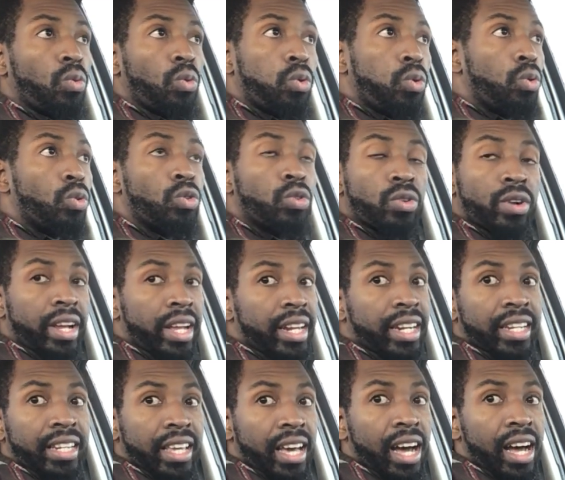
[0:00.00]
who
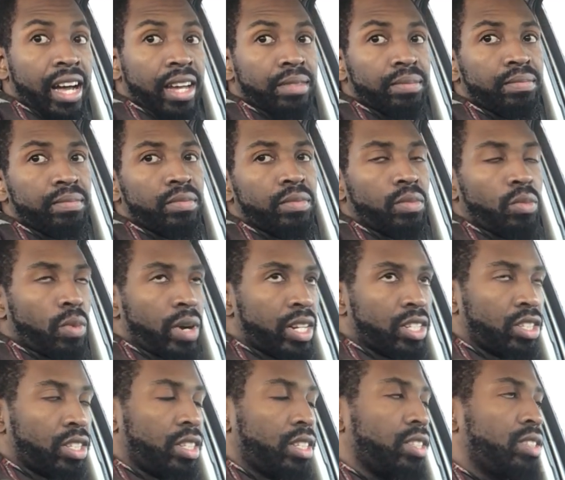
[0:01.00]
created God.
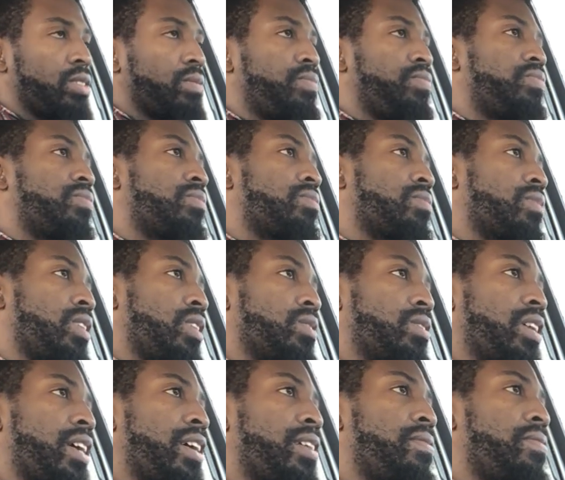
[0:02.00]
Watch this,
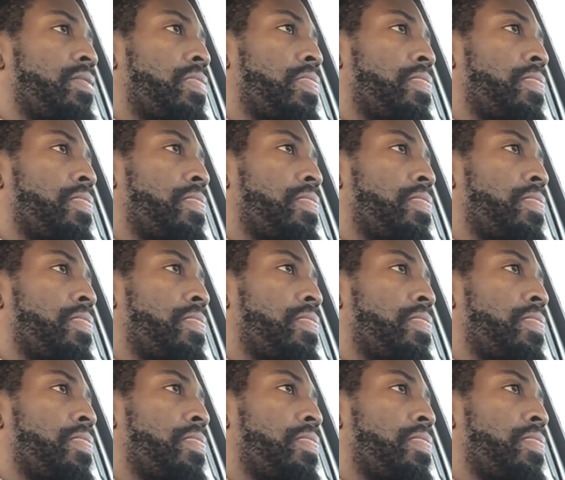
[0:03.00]
okay?